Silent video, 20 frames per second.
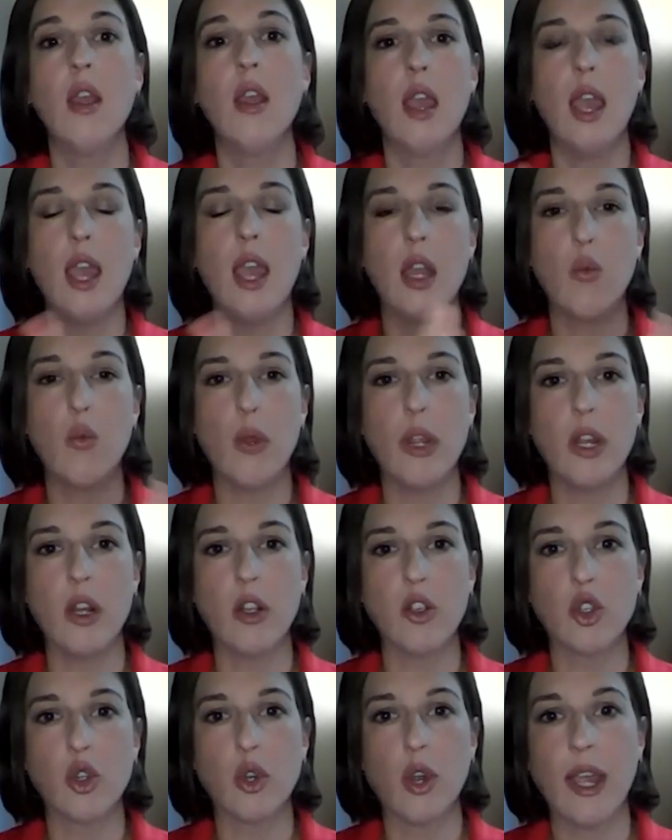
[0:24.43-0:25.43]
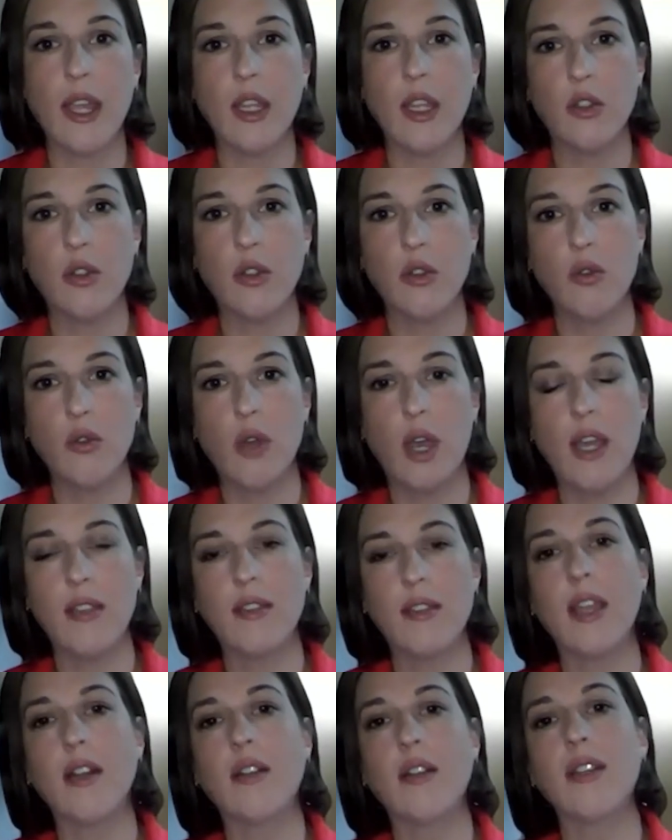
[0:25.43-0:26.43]
And we are trying to uh,
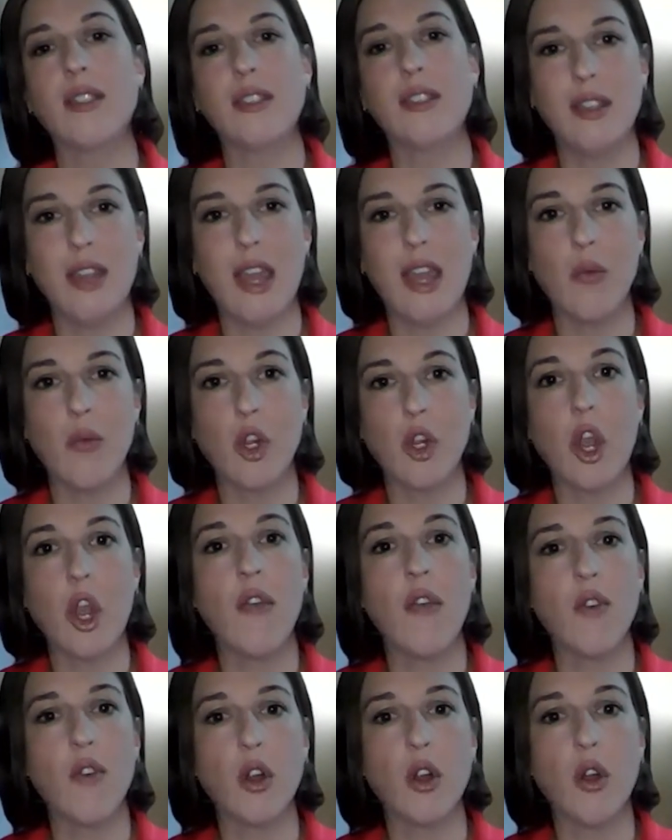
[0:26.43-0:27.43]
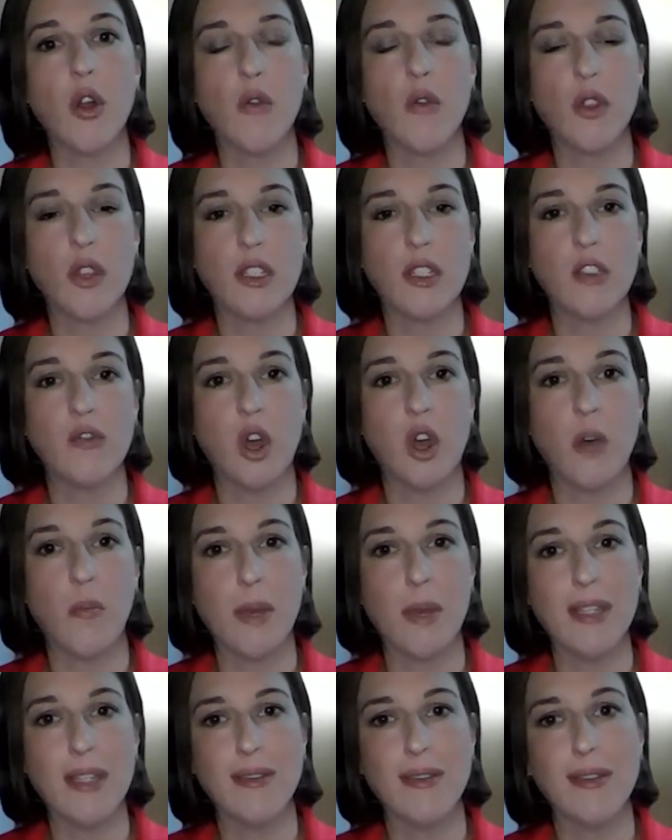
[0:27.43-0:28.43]
steadily see that recover over these fall
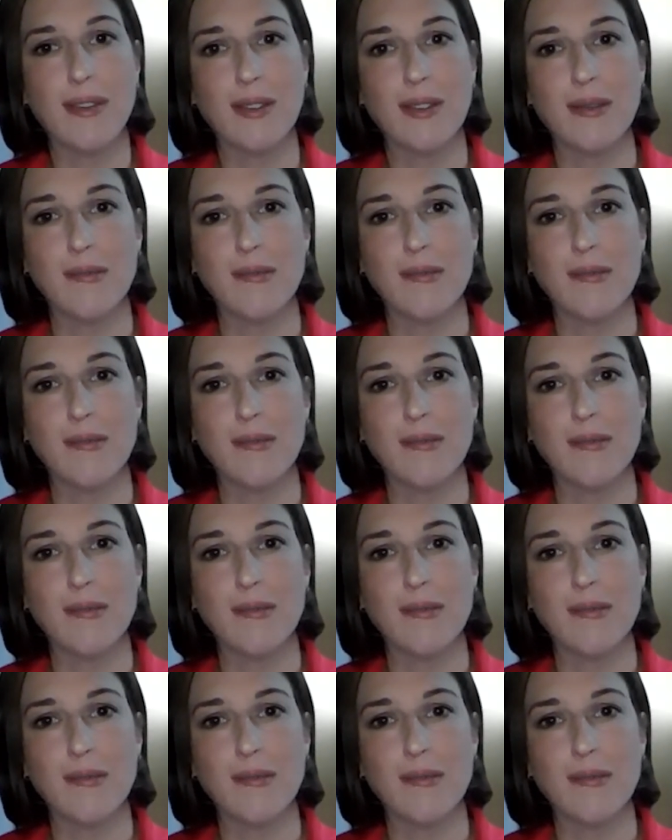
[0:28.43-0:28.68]
months.